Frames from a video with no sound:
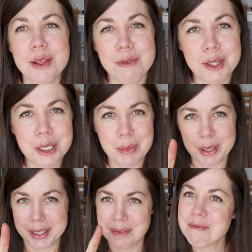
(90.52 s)
the first
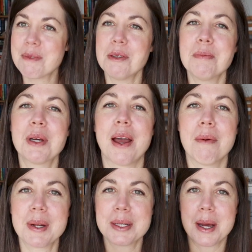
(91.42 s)
book I
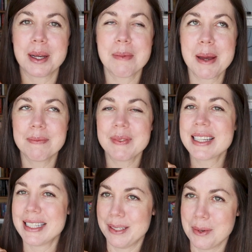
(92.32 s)
want to talk about
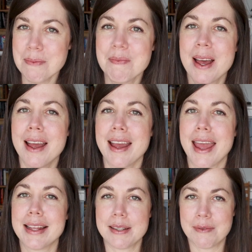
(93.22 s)
is this one.
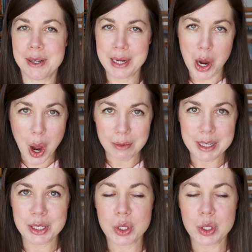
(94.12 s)
It's a very obvious